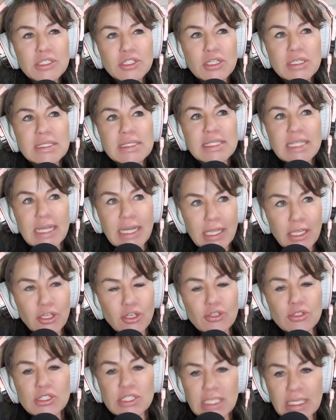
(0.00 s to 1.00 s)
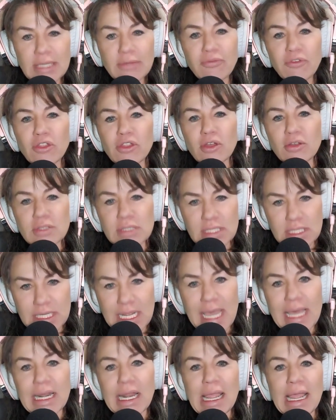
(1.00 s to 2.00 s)
just sitting in your seat for those
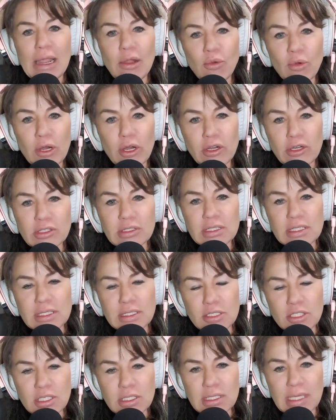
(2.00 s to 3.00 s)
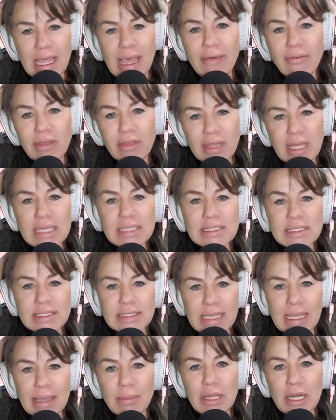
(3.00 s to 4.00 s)
10 hours, just having that
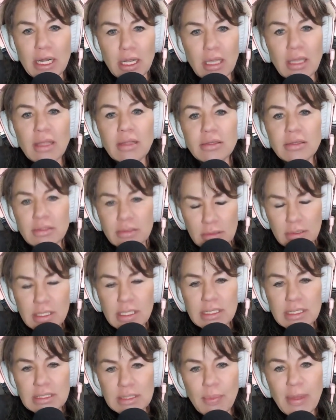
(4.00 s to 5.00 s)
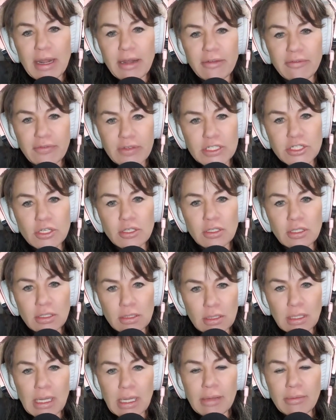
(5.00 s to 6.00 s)
stamina is
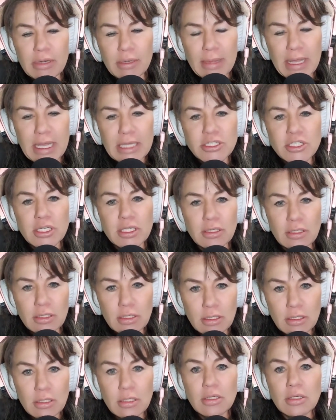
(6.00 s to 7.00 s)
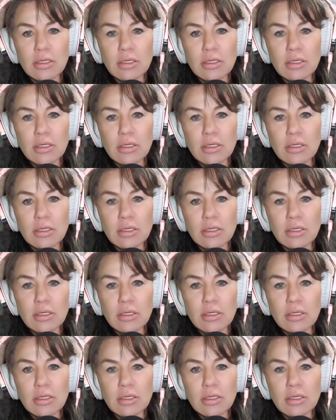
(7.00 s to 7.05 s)
beneficial, I would imagine.